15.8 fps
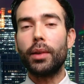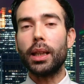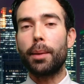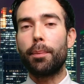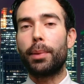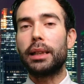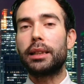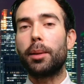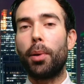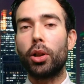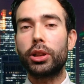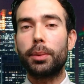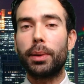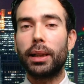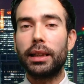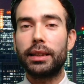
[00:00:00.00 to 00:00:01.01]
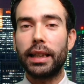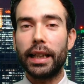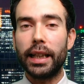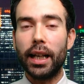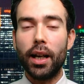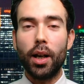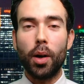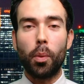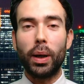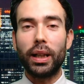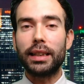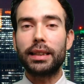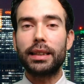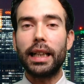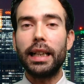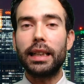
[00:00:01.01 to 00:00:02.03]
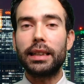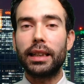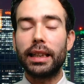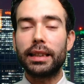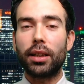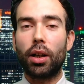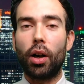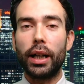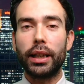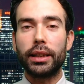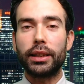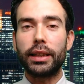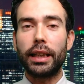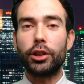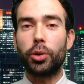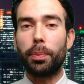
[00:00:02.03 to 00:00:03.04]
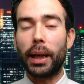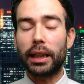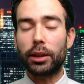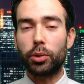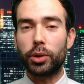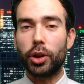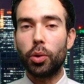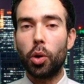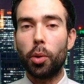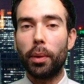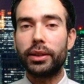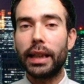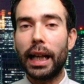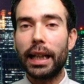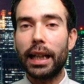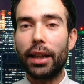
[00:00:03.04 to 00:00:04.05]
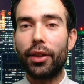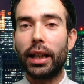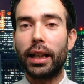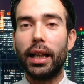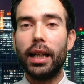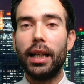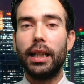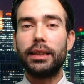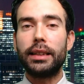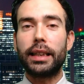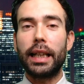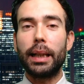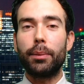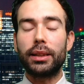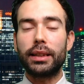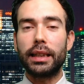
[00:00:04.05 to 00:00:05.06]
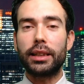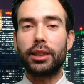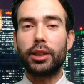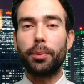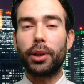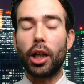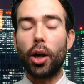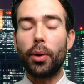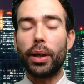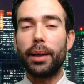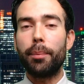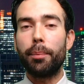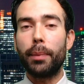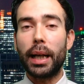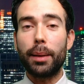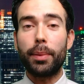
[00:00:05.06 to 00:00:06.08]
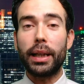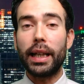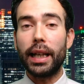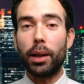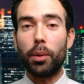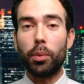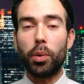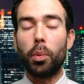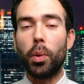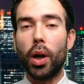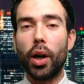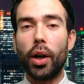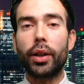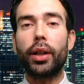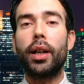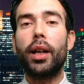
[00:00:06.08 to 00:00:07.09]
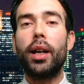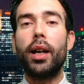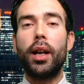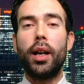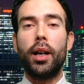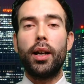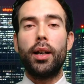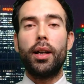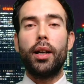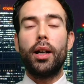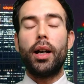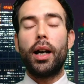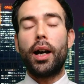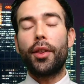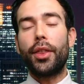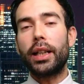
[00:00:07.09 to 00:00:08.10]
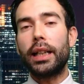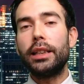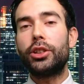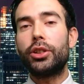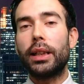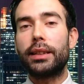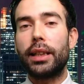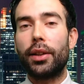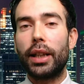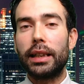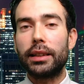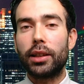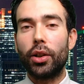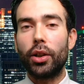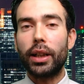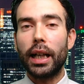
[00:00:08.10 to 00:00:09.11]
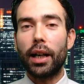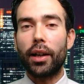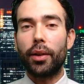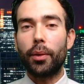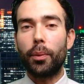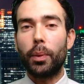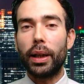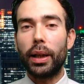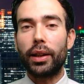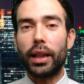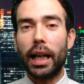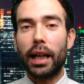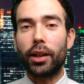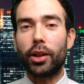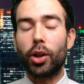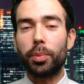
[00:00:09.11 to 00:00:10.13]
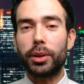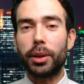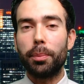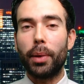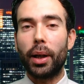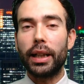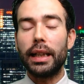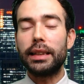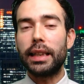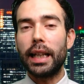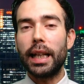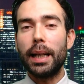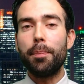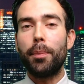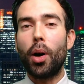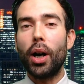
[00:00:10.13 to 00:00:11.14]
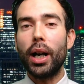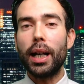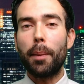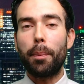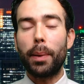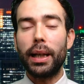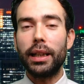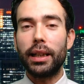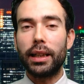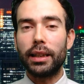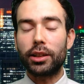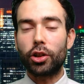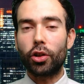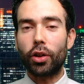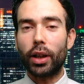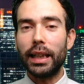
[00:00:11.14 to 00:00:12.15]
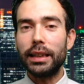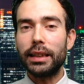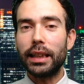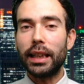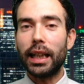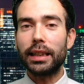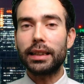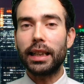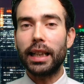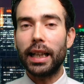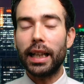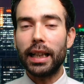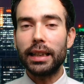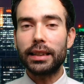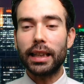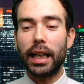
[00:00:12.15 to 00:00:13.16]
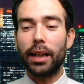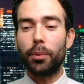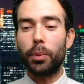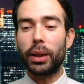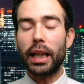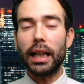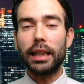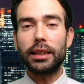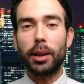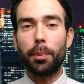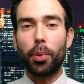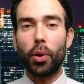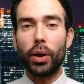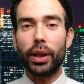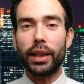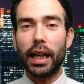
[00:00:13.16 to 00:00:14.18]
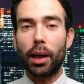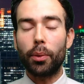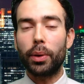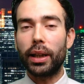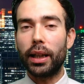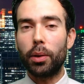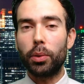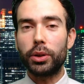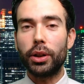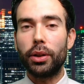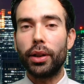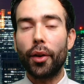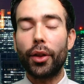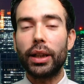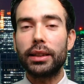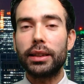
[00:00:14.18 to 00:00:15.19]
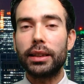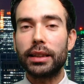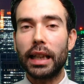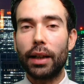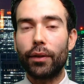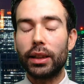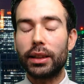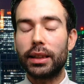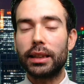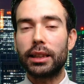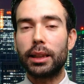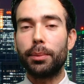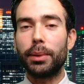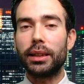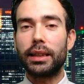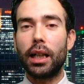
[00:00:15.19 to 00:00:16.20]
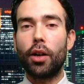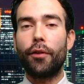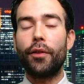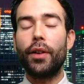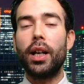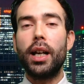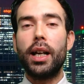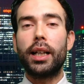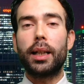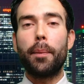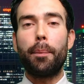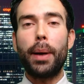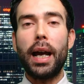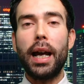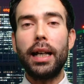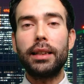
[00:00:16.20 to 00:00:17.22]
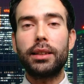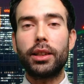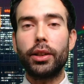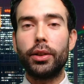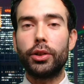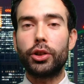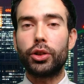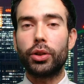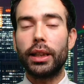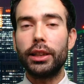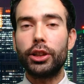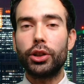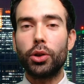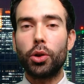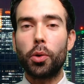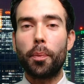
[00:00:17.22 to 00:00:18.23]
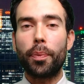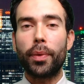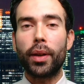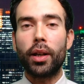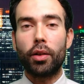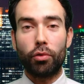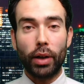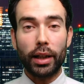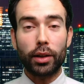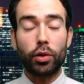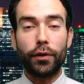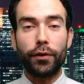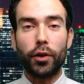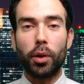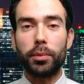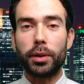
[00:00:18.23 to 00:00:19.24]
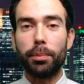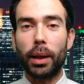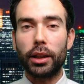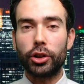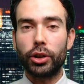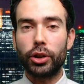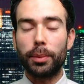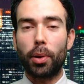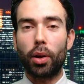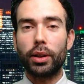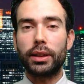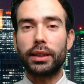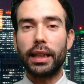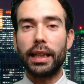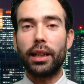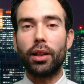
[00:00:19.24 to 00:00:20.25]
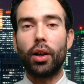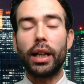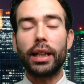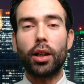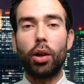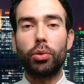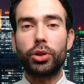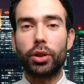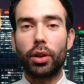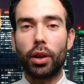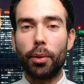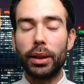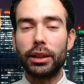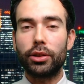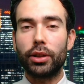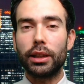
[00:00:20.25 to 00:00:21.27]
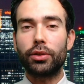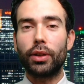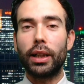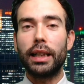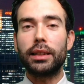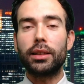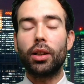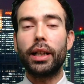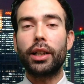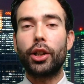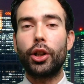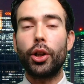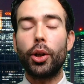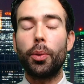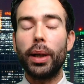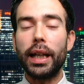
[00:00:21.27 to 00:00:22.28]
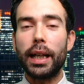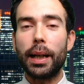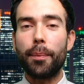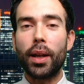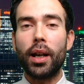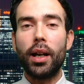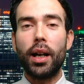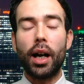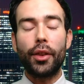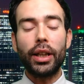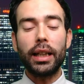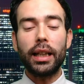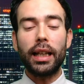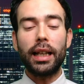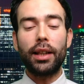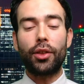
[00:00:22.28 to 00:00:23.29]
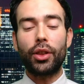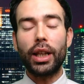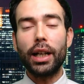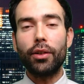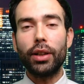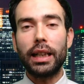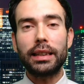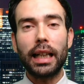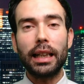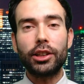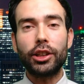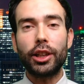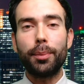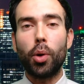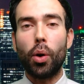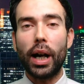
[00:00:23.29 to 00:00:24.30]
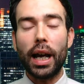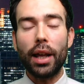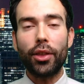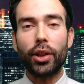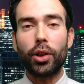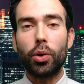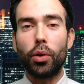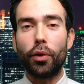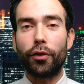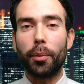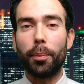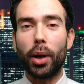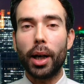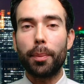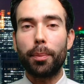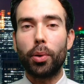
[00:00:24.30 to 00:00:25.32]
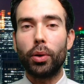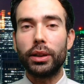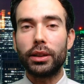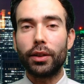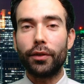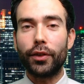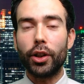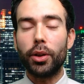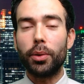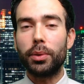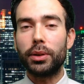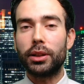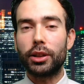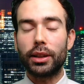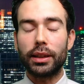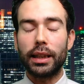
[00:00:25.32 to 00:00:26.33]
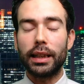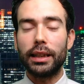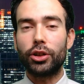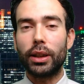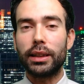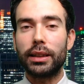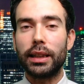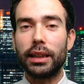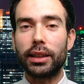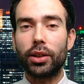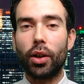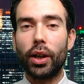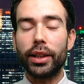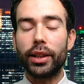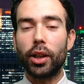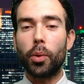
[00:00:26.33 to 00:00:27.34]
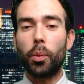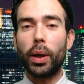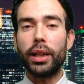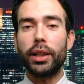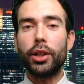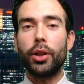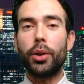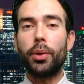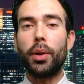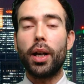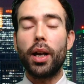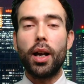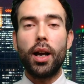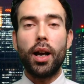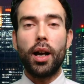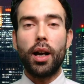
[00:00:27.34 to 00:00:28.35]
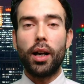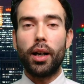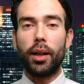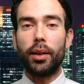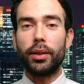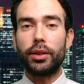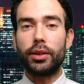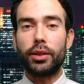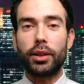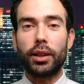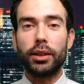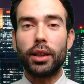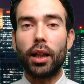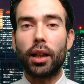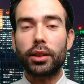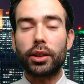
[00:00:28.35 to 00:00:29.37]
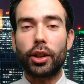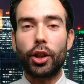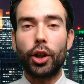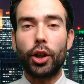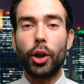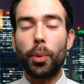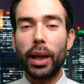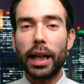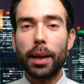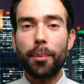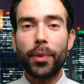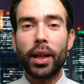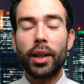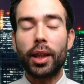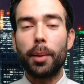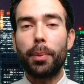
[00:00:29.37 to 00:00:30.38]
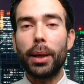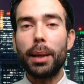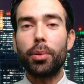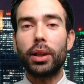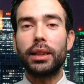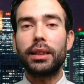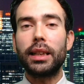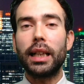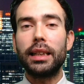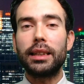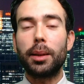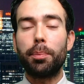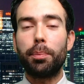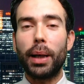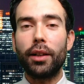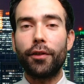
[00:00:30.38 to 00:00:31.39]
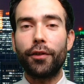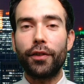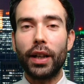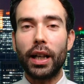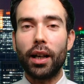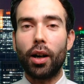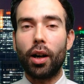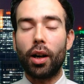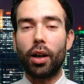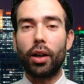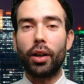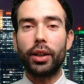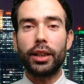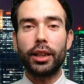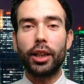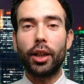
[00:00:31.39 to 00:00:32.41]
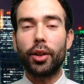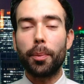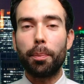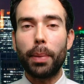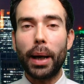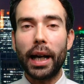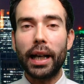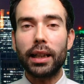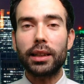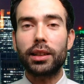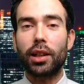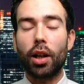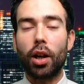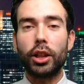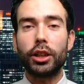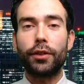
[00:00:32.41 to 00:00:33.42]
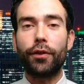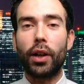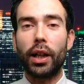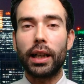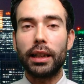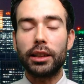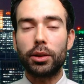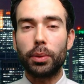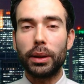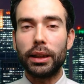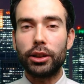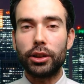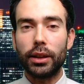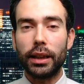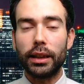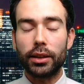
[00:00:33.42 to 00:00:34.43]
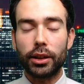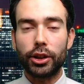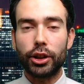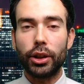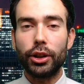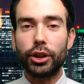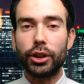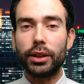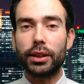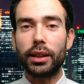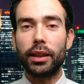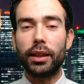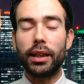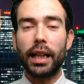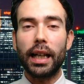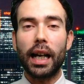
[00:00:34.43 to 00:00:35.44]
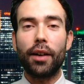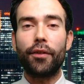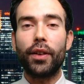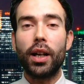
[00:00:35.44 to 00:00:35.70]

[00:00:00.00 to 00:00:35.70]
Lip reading: But it's a possibility when the stakes are this high and the central banks will do almost anything to keep the system going. Maybe it will work. I think an interesting thing to look at with helicopter money is, in my opinion, as crazy as it is, and we're getting to the point now where it will do nothing to save the system itself, compared to traditional radical forms of monetary policy like ultra low interest rates, like QE. I think in theory it's actually more ethical from my point of view. With just an interesting side note, when you conduct QE, the people that tend to benefit are, the banks, large financial institutions. They have